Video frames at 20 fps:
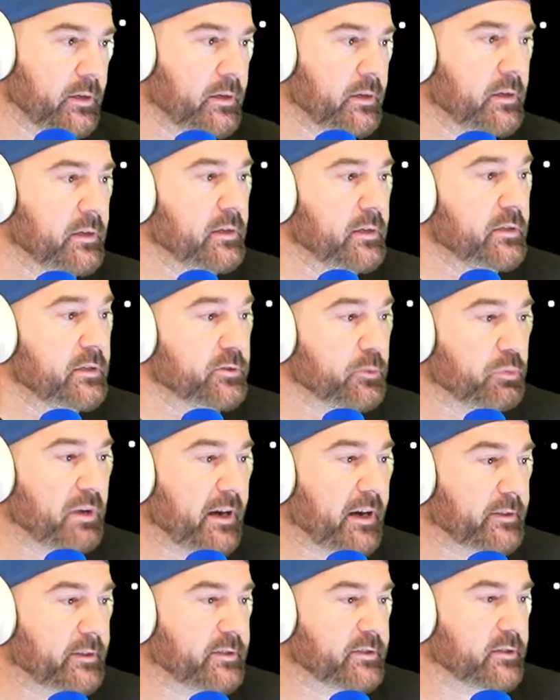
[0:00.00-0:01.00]
So
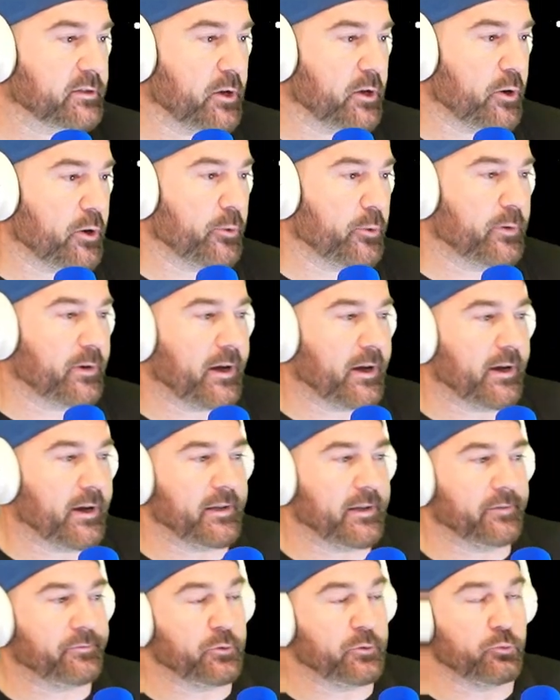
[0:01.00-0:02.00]
practice slow.
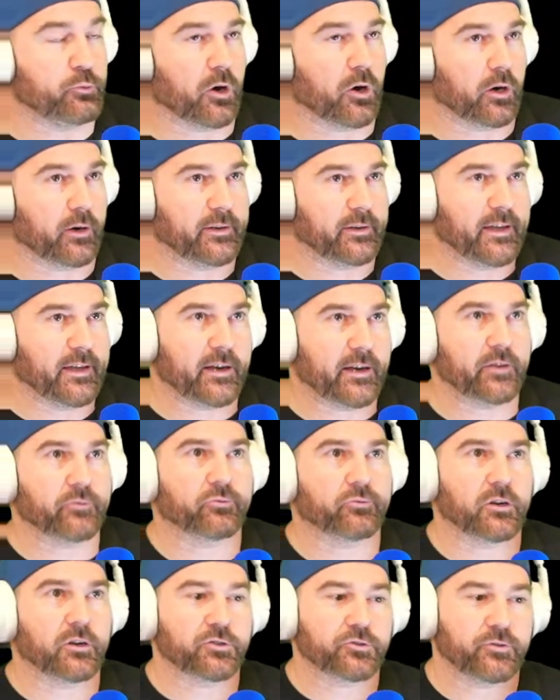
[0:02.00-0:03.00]
If you are getting
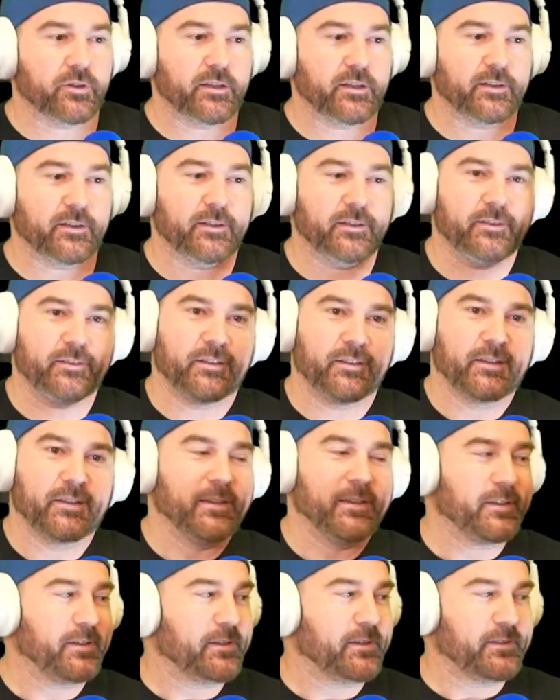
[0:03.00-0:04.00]
frustrated,
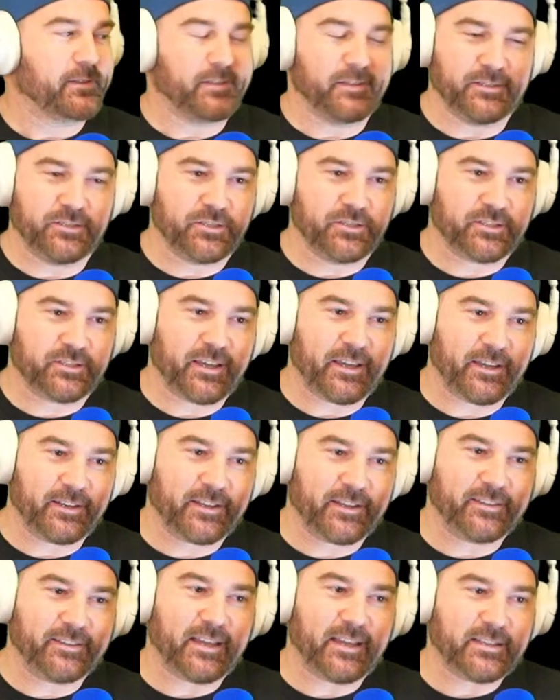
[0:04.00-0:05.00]
you just can't
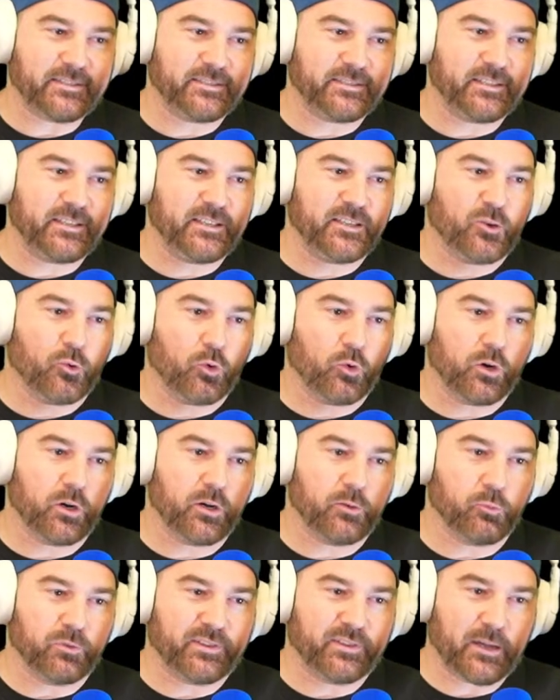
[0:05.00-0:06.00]
get that C chord
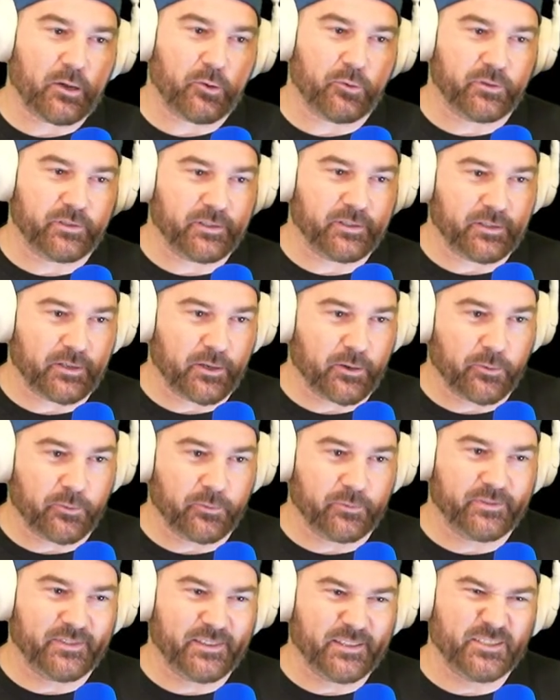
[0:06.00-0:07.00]
without
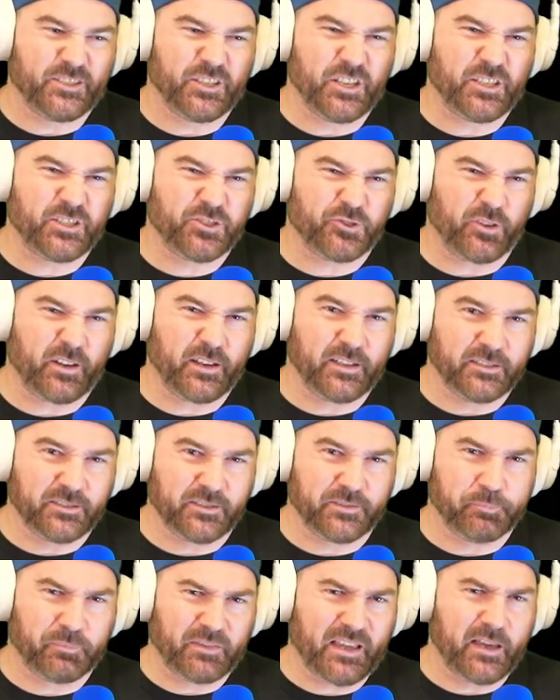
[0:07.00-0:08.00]
the G strings
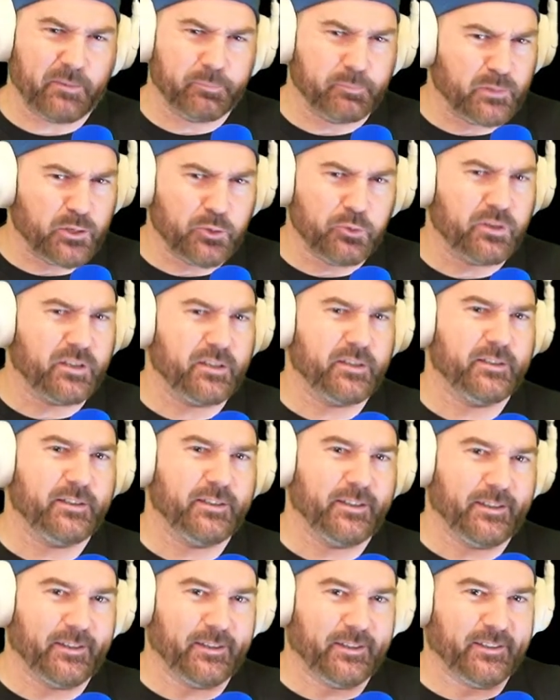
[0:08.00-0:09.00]
getting muted,
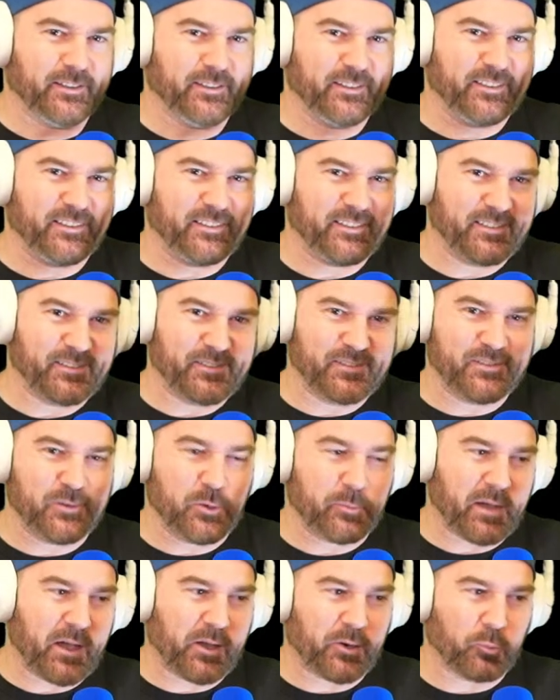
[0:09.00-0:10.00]
and no
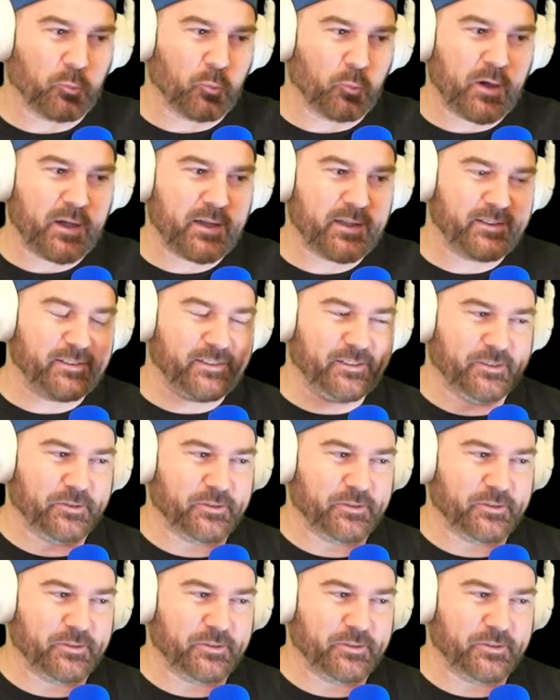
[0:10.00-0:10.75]
matter what, you're